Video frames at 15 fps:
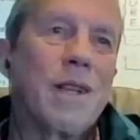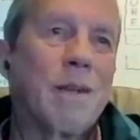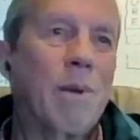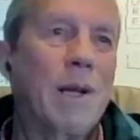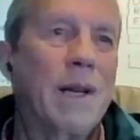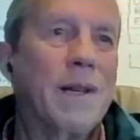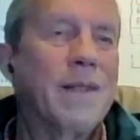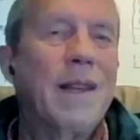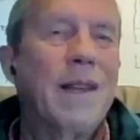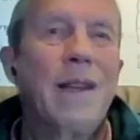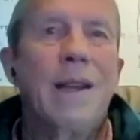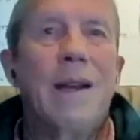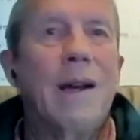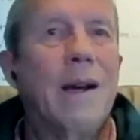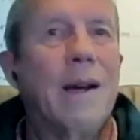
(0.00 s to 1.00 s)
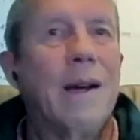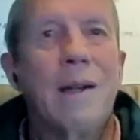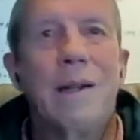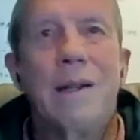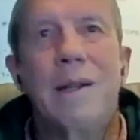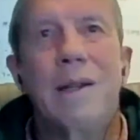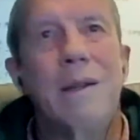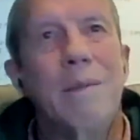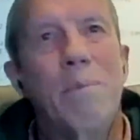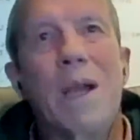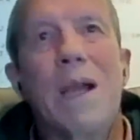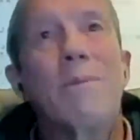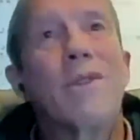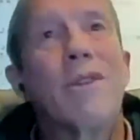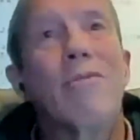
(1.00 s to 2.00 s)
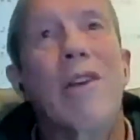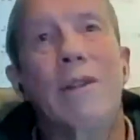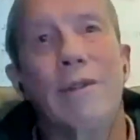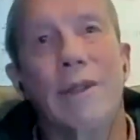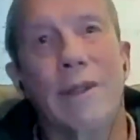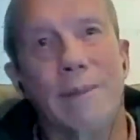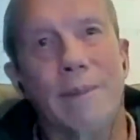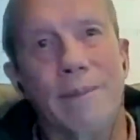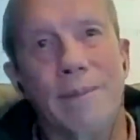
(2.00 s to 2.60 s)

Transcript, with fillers: to take place, uh, it becomes irrelevant